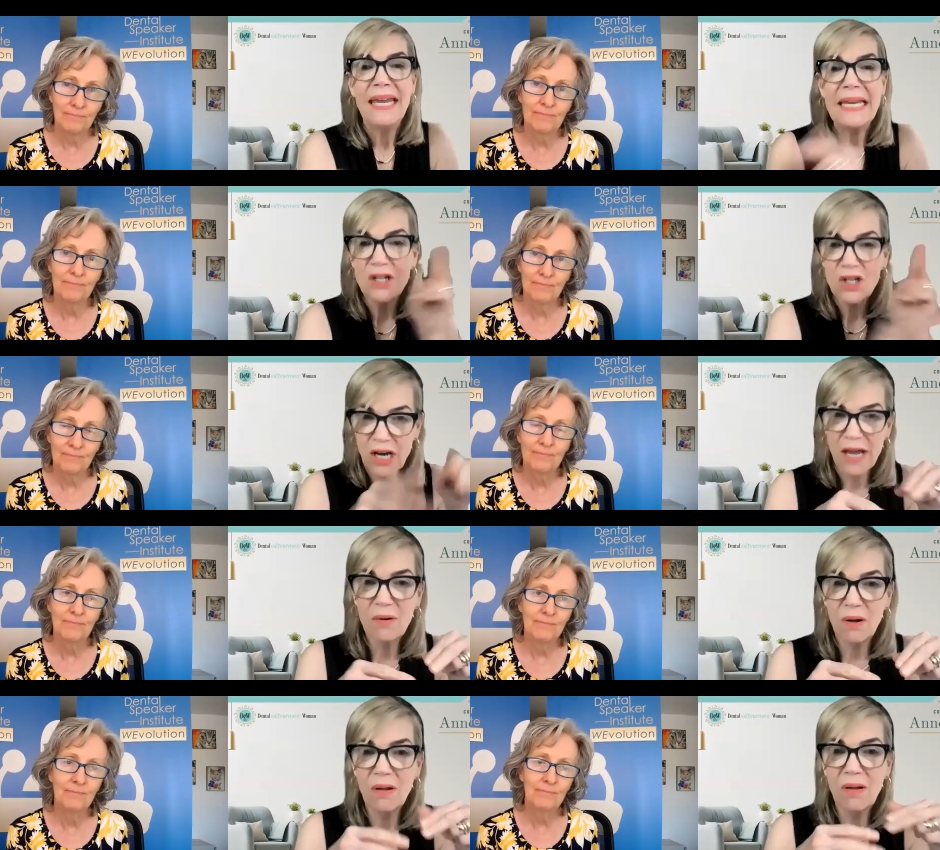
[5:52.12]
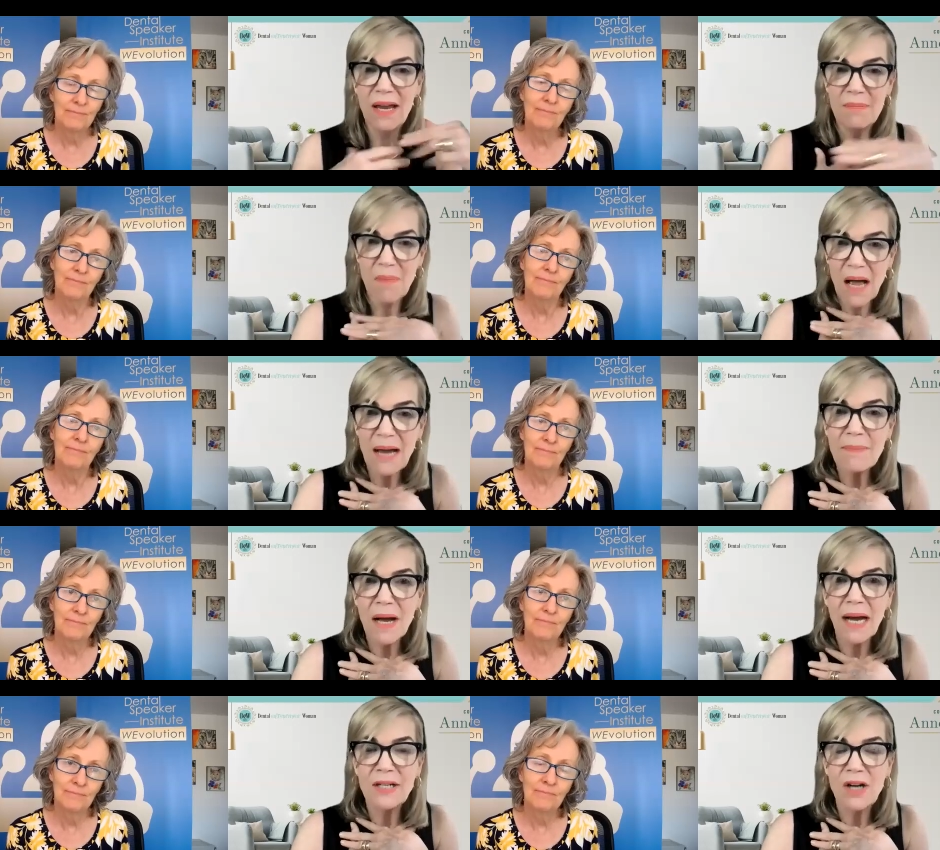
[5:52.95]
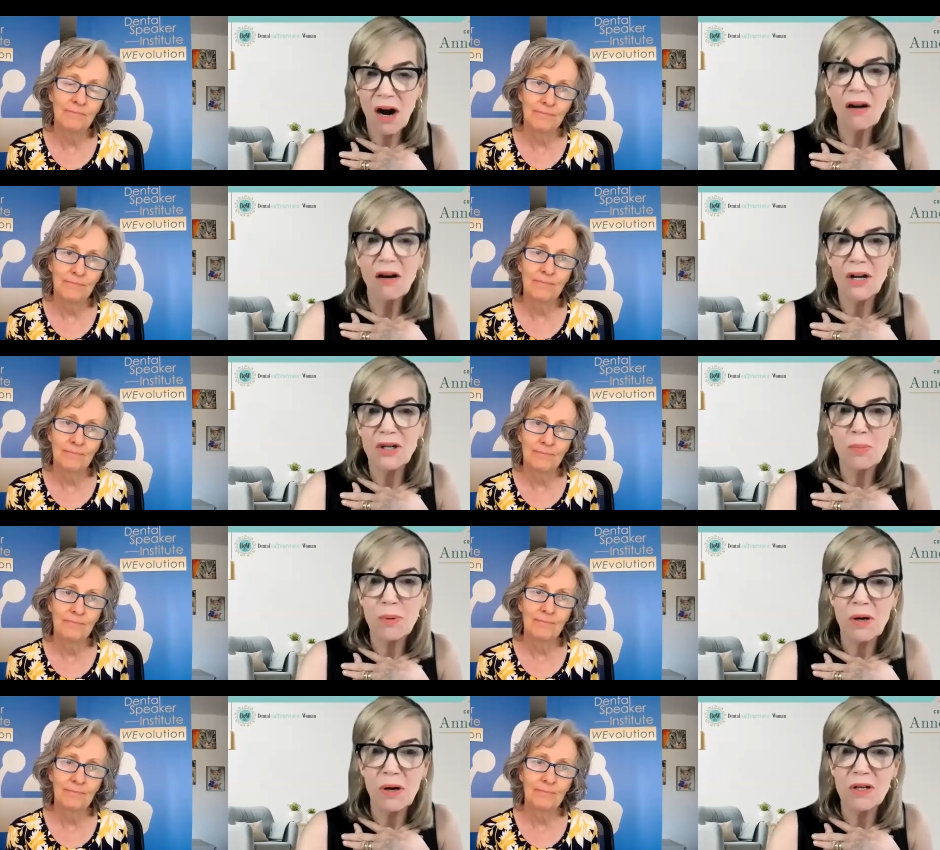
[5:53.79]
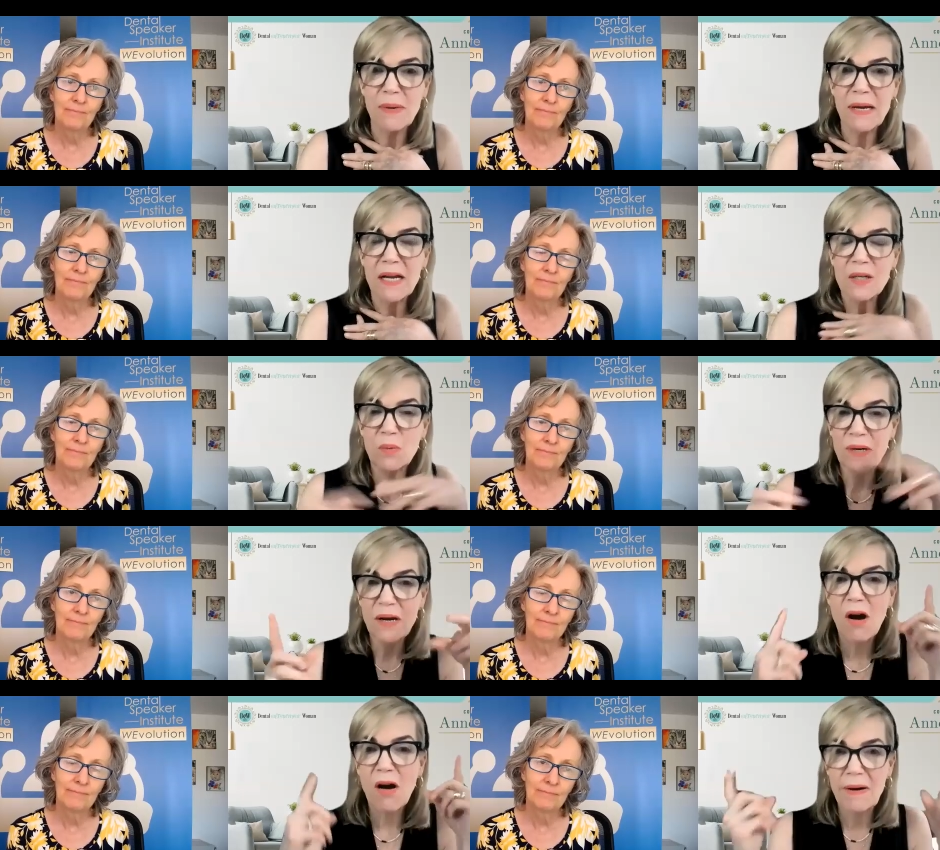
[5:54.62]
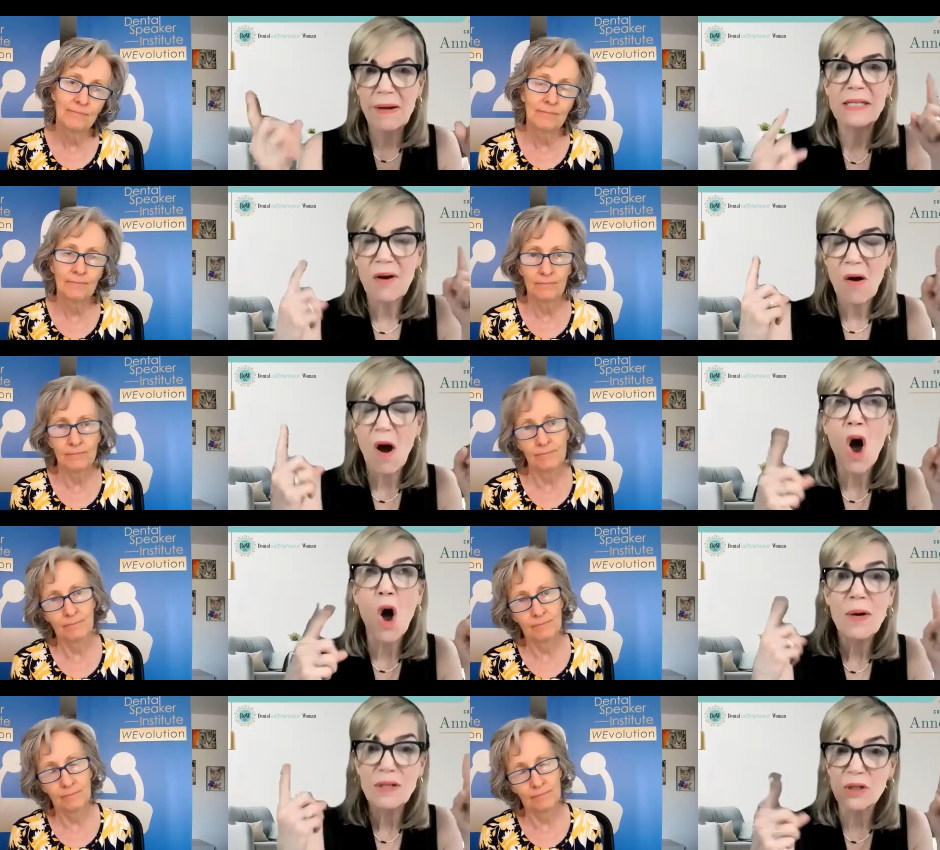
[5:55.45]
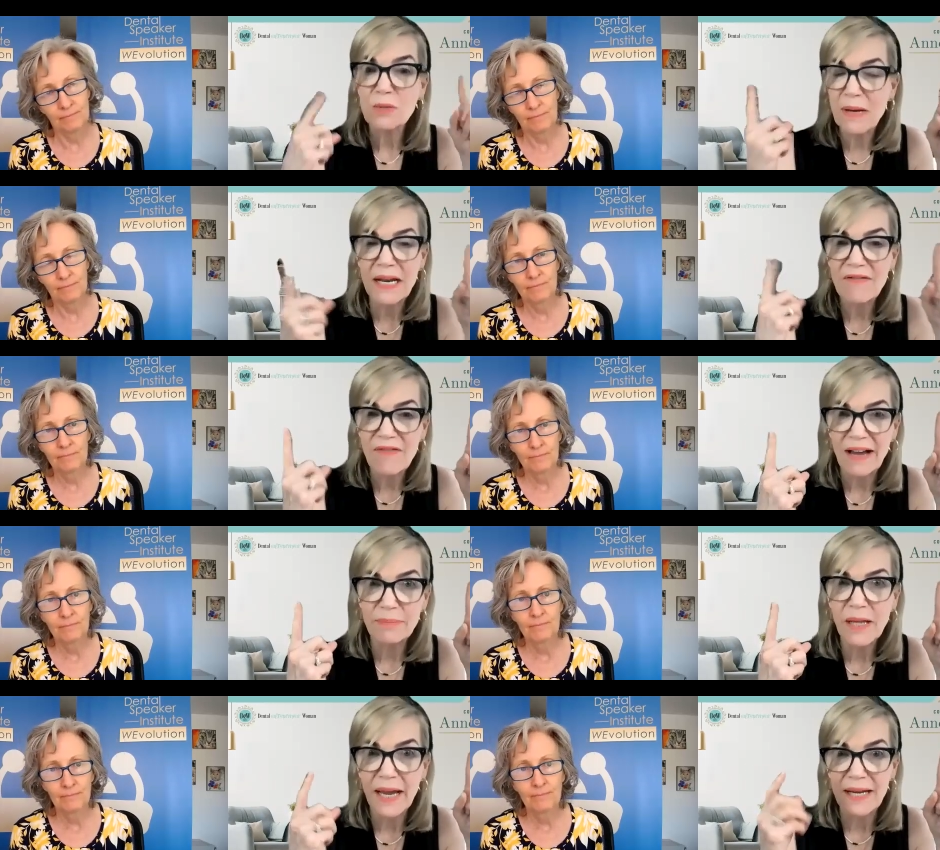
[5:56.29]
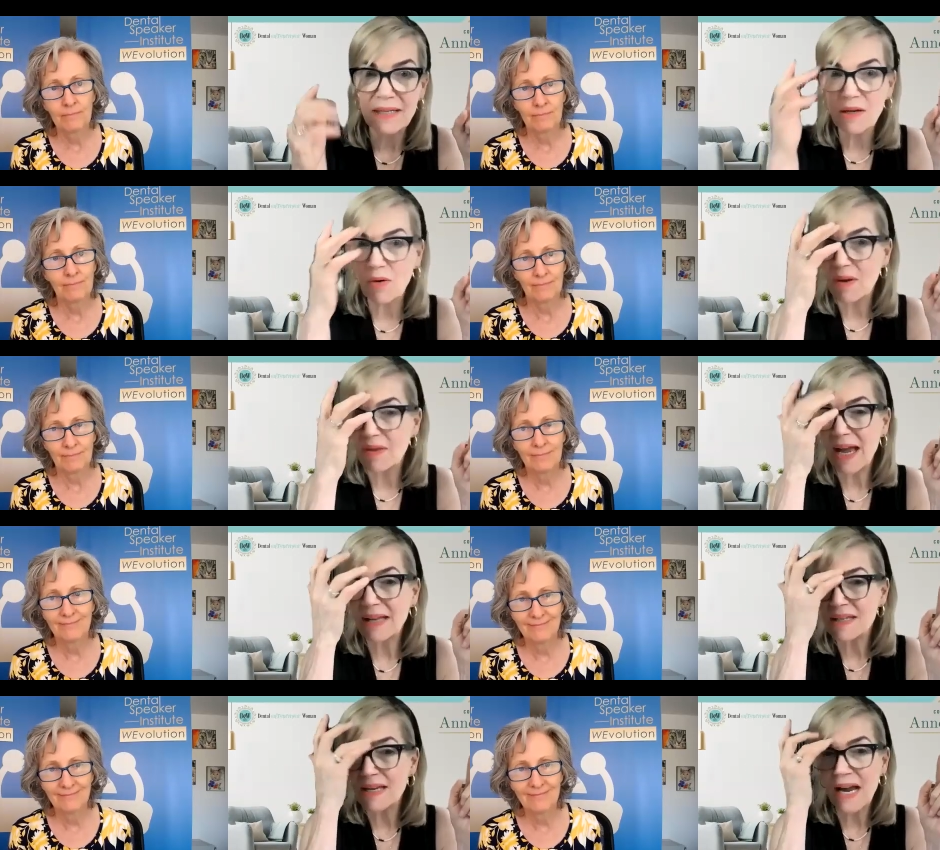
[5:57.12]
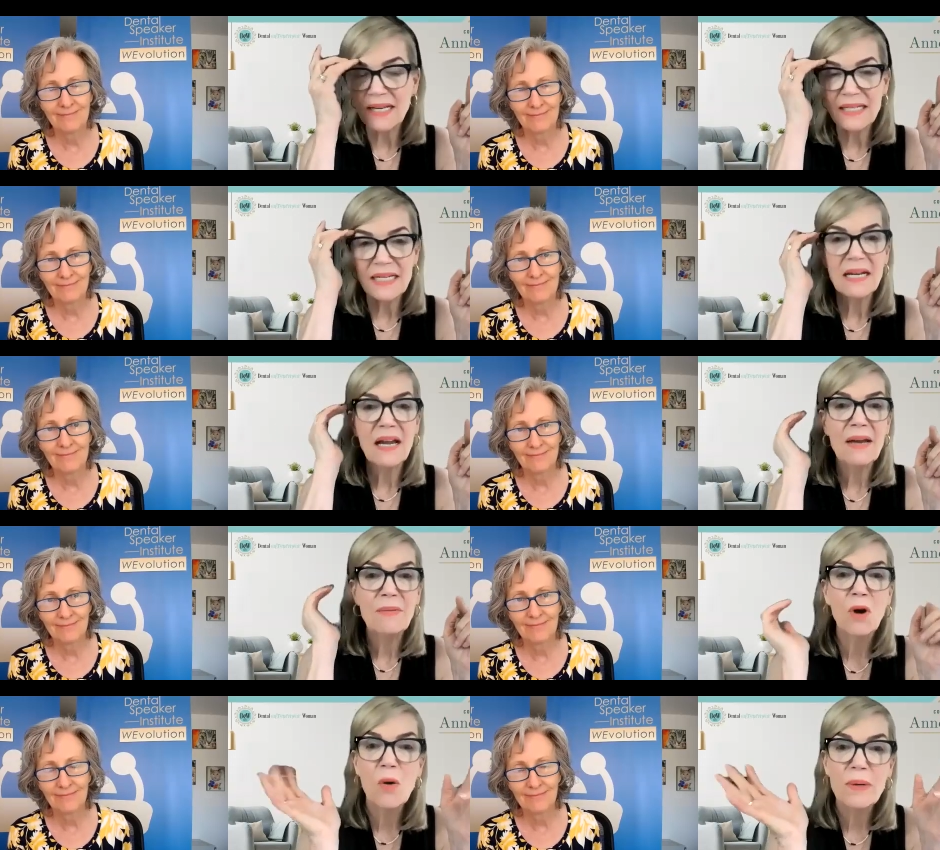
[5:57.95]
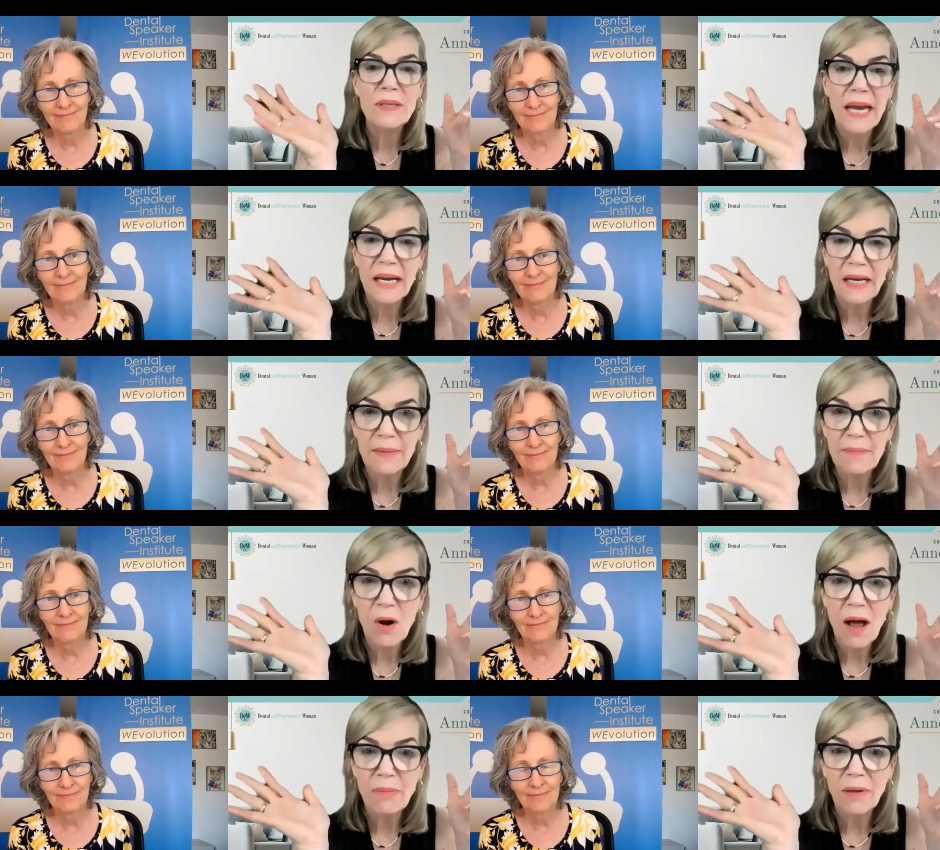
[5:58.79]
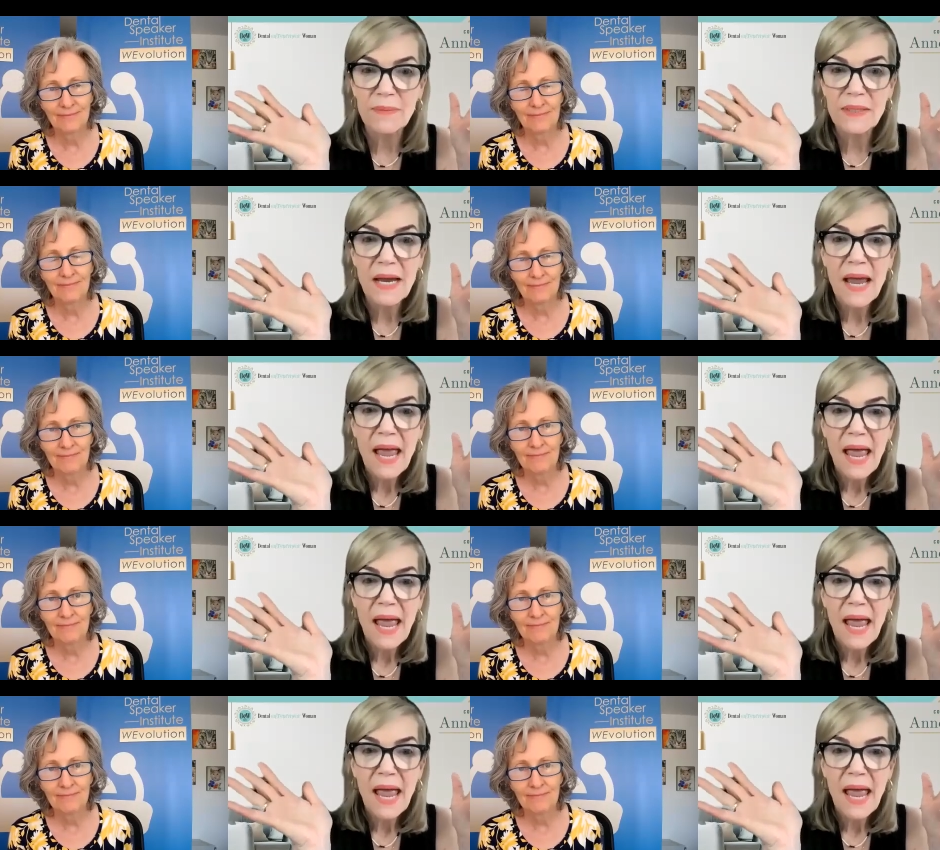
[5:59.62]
Speaker 1: in general in my mind are entrepreneurs because we always always are spinning five plates so that's the idea and we're always handling problems